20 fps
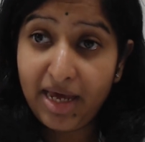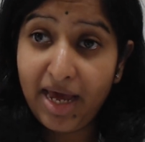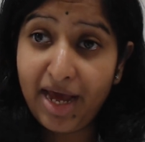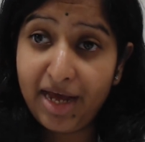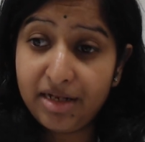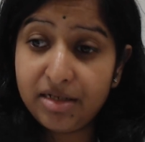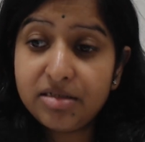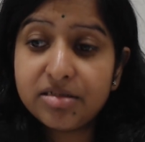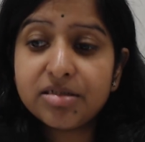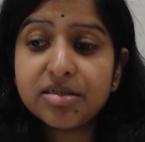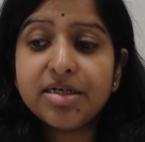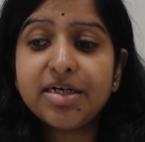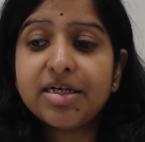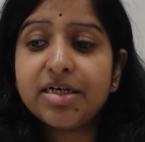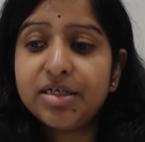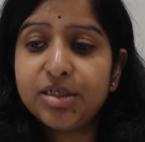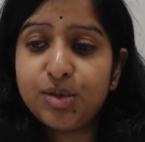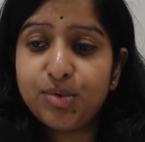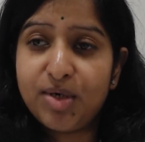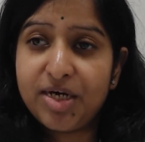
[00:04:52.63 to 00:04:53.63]
Hence, it
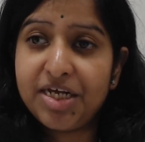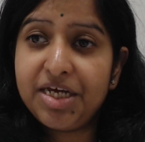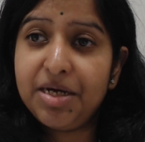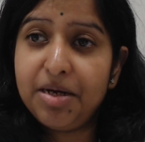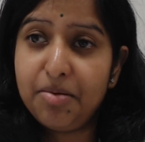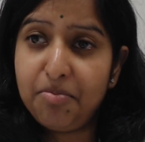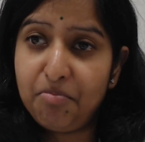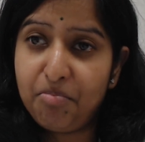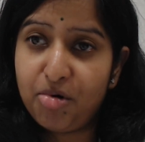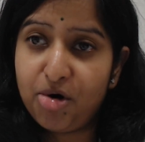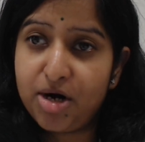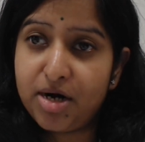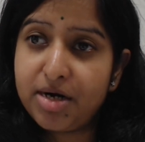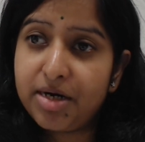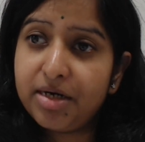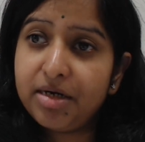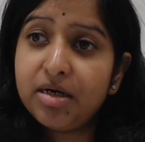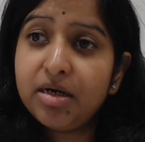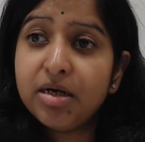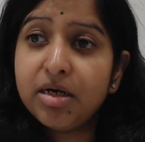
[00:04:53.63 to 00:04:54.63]
is very
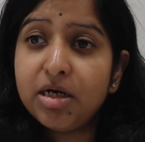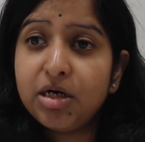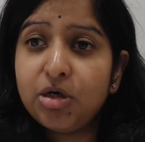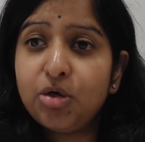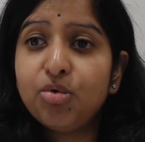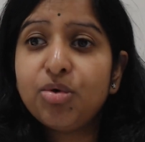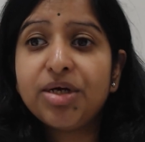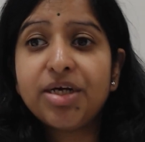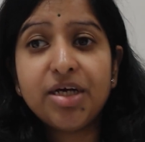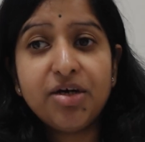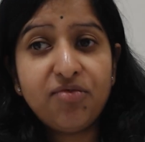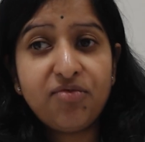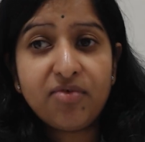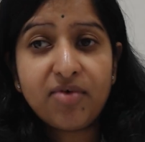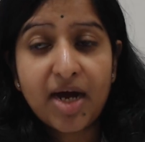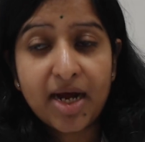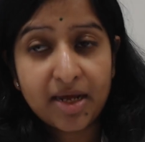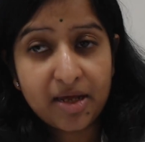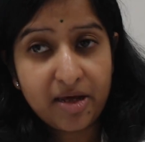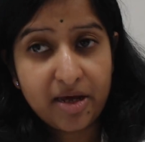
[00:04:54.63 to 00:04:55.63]
important to give
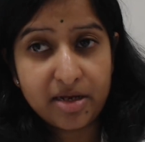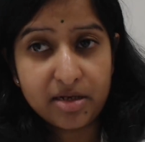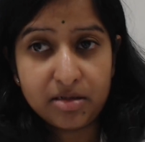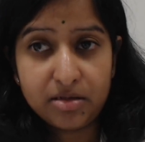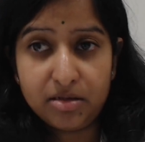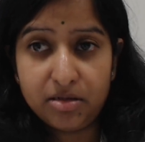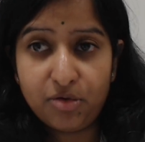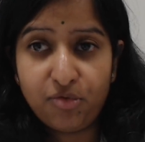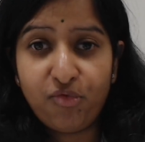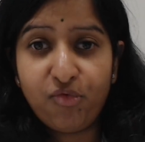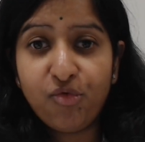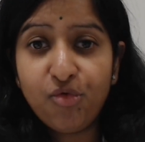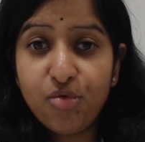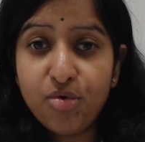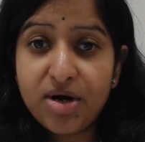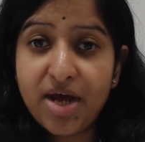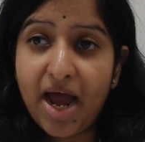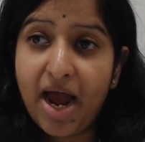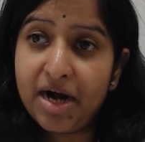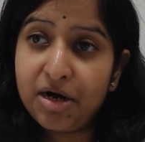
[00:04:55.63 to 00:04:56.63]
again the
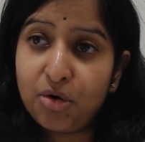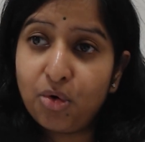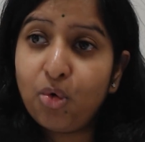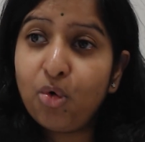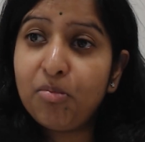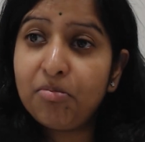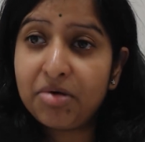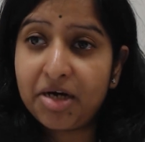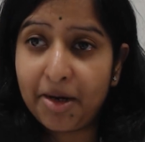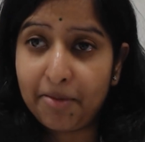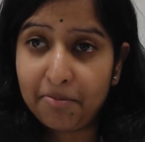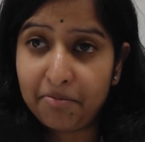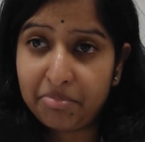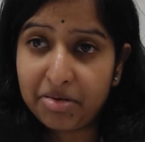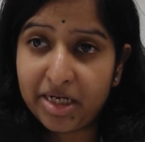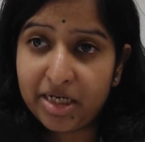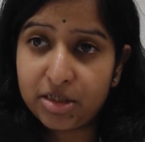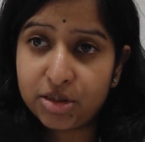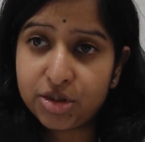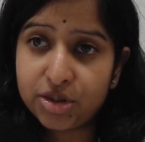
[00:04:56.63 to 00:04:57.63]
food at room
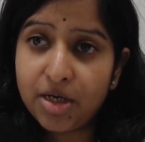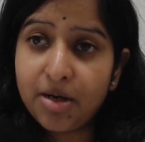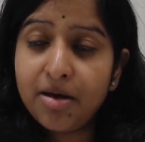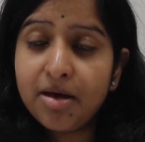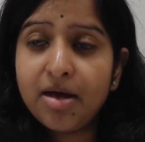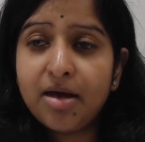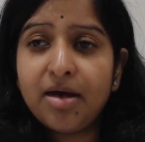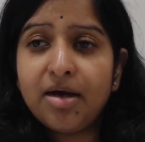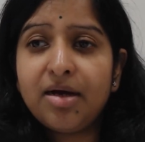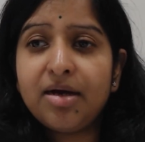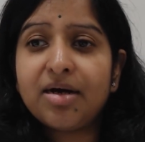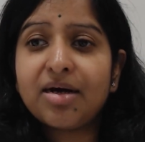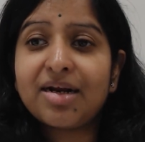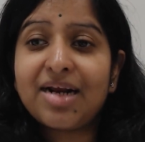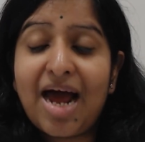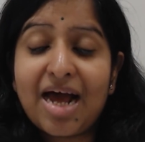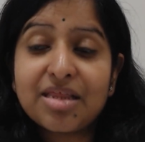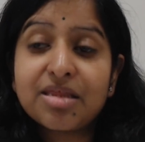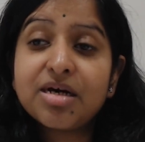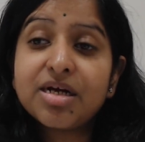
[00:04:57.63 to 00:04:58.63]
temperature
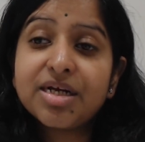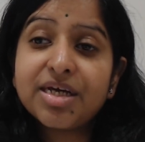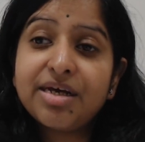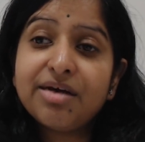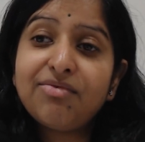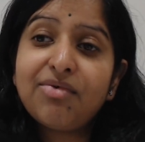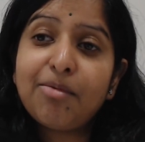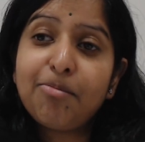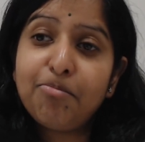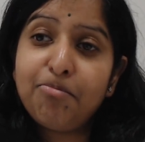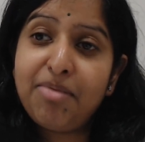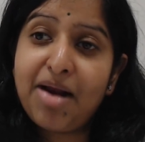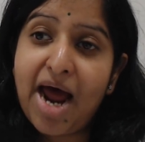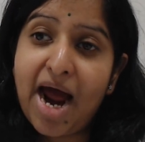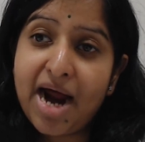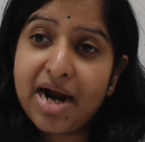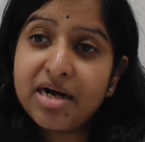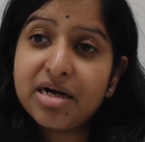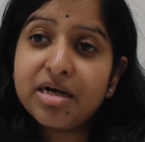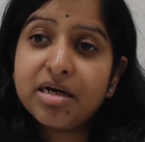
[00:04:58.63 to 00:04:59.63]
Rather, give a
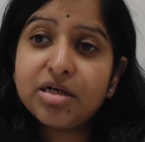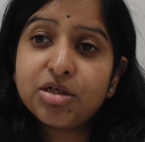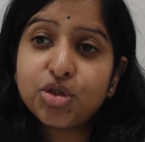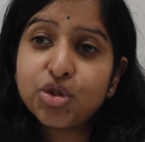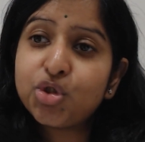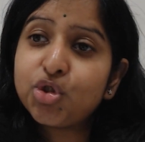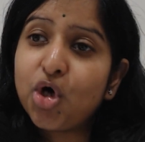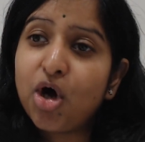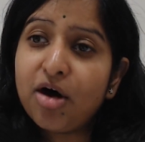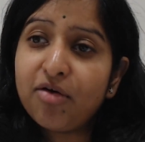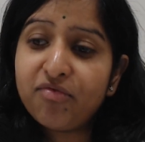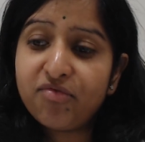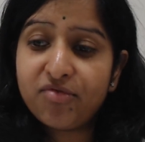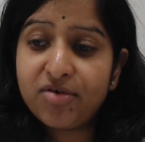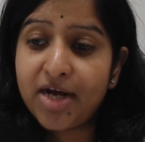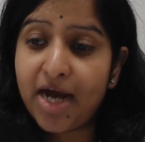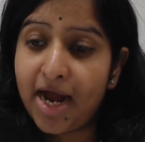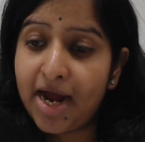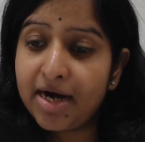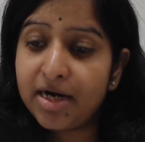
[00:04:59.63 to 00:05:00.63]
bland,
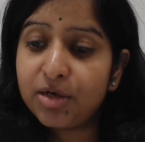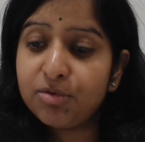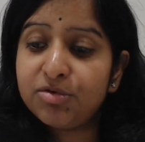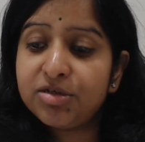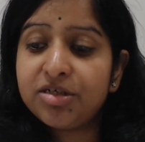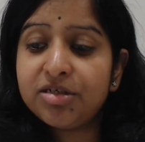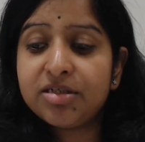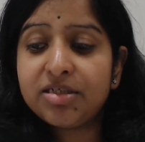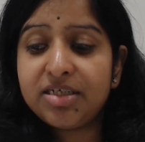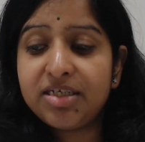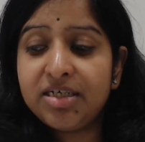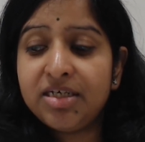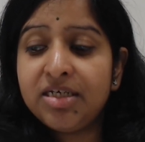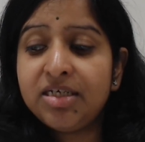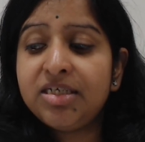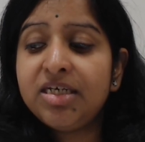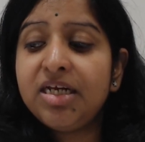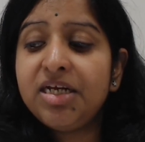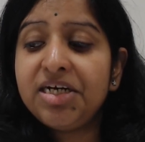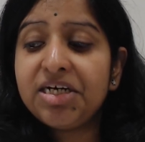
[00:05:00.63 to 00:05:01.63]
soft diet which is
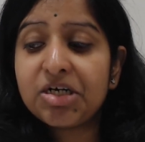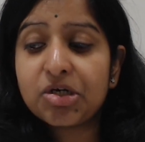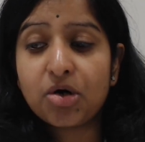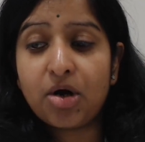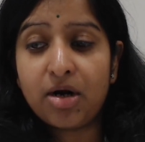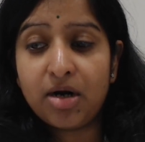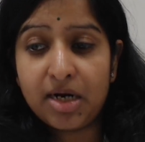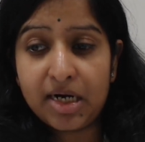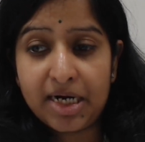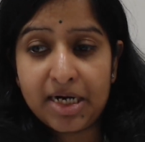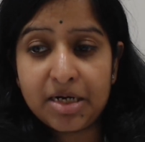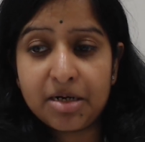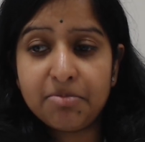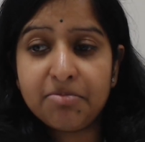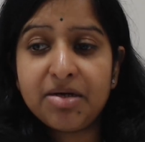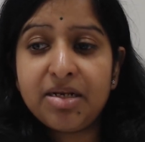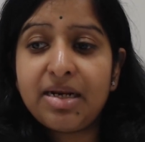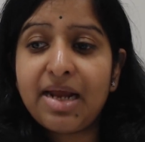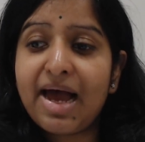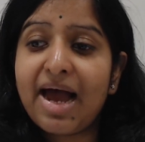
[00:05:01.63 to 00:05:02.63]
easily
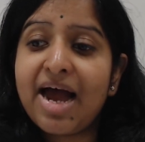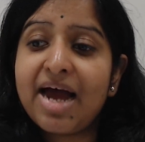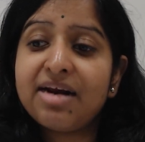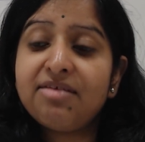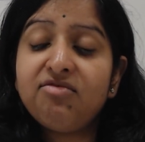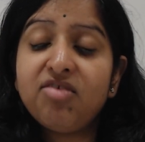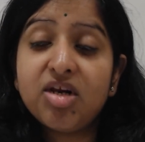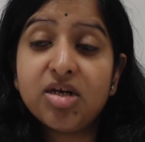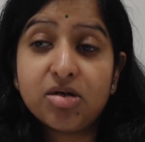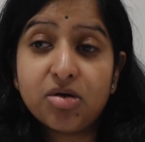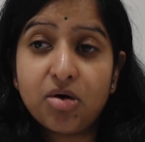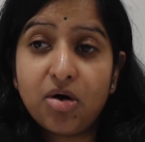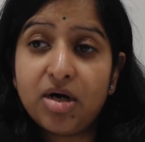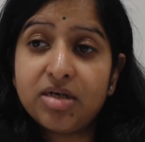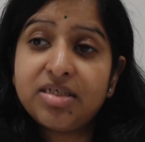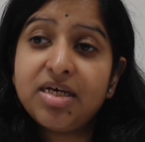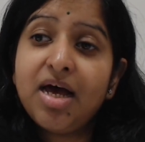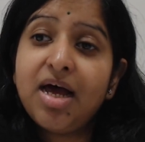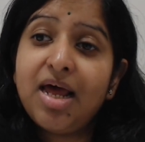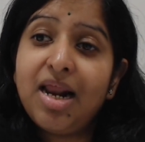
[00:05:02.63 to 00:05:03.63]
tolerable and will
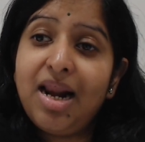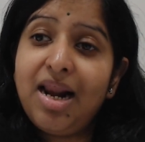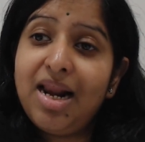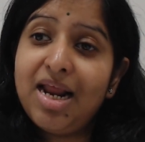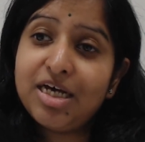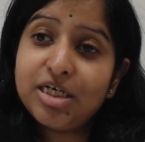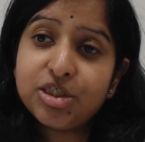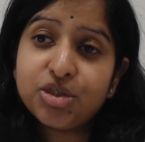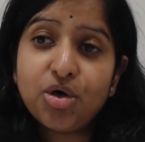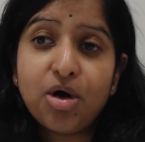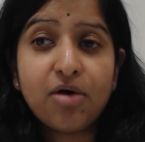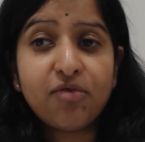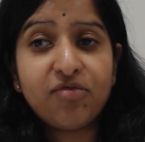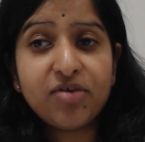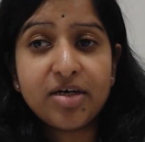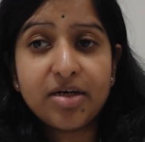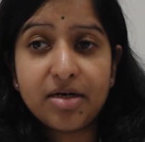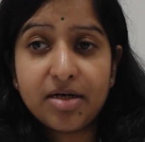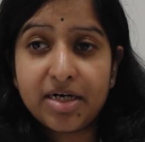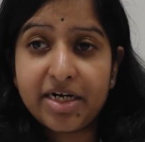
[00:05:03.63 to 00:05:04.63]
cause less of
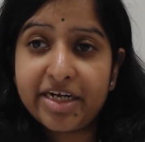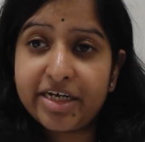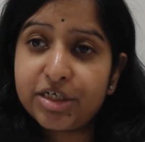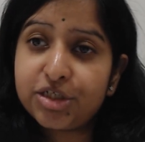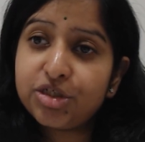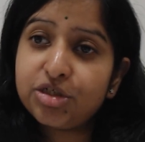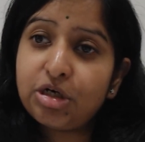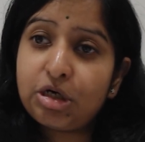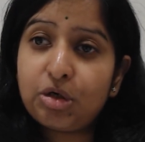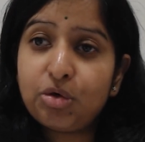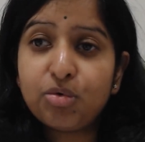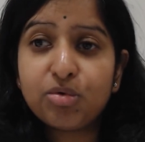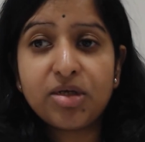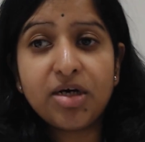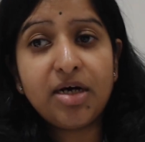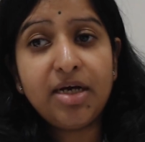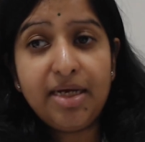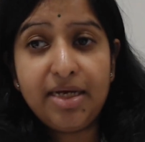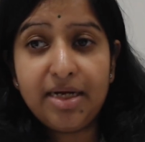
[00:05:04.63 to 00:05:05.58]
irritation to the